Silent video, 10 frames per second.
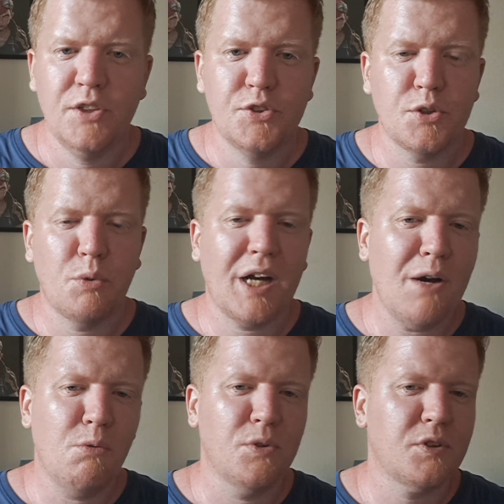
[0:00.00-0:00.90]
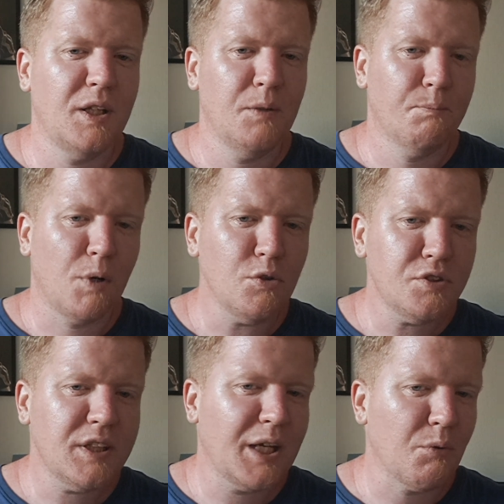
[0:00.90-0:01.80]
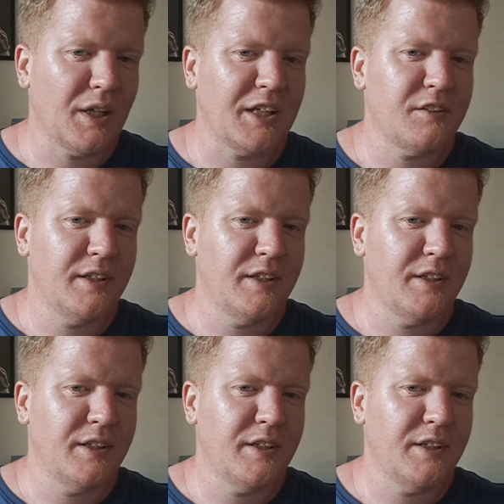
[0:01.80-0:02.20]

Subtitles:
So what I would like